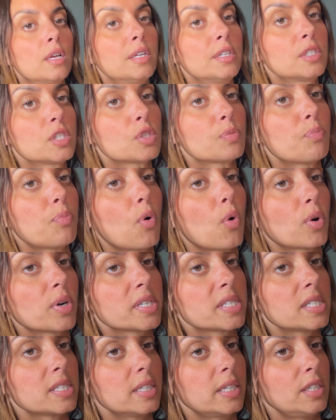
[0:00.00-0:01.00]
it's
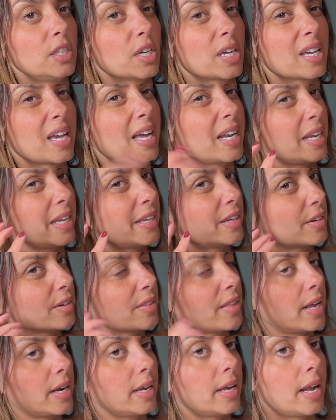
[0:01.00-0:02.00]
porcelain. You can kind of hear
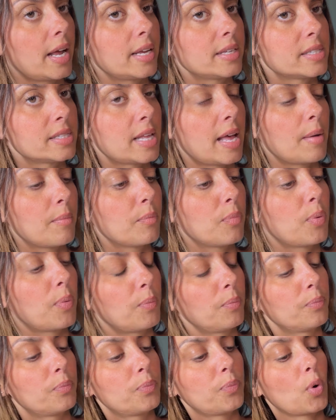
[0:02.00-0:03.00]
that it has that
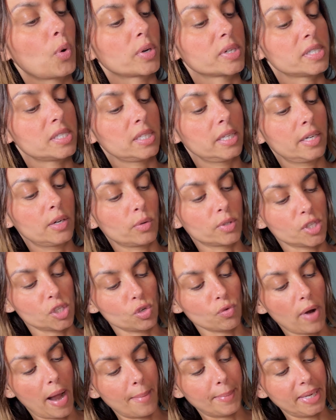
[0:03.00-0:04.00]
porcelain or
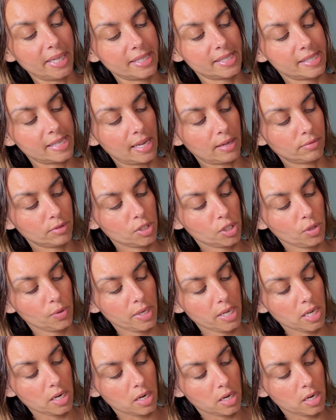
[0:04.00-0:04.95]
ceramic sound to it.